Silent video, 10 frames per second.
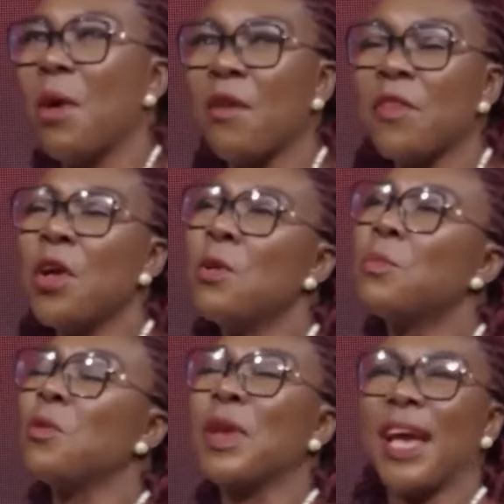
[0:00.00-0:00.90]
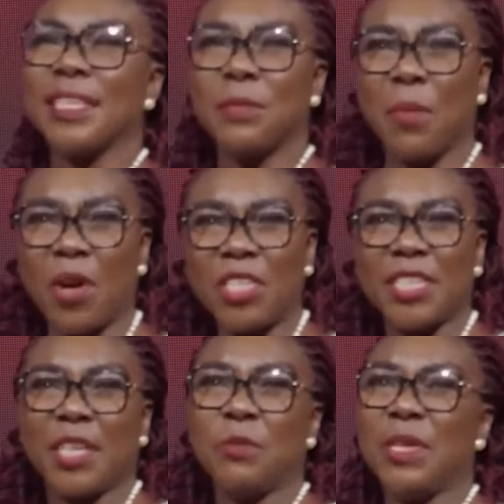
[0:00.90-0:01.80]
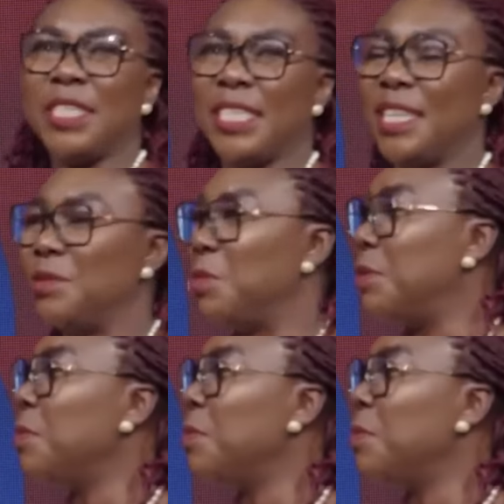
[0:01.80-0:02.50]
them off, but we had a budget that we're dealing